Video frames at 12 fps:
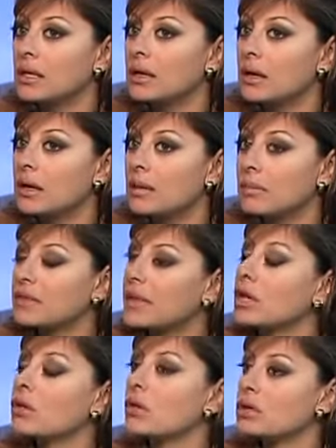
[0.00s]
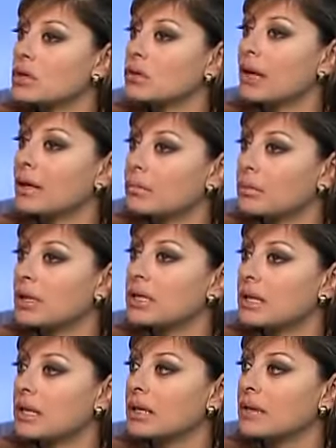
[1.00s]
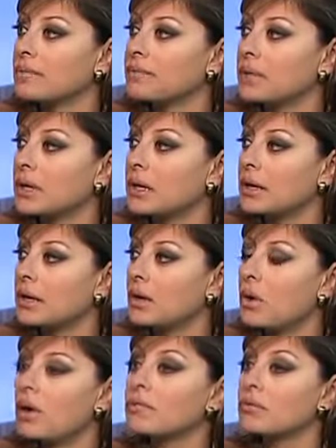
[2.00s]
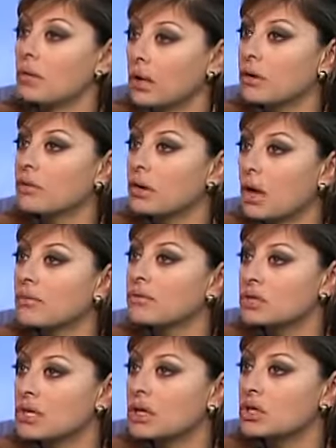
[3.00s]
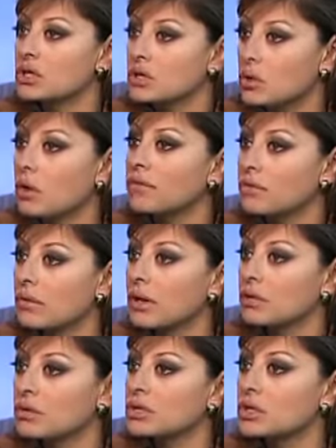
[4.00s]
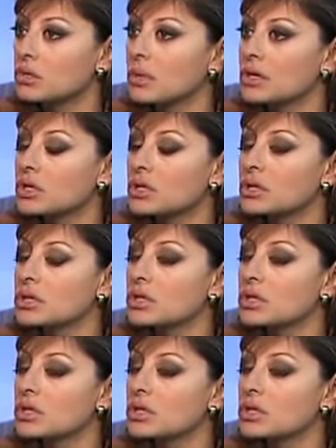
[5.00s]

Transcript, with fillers: uh, but that you're also not breaking uh, off the record conversations and off the record situations.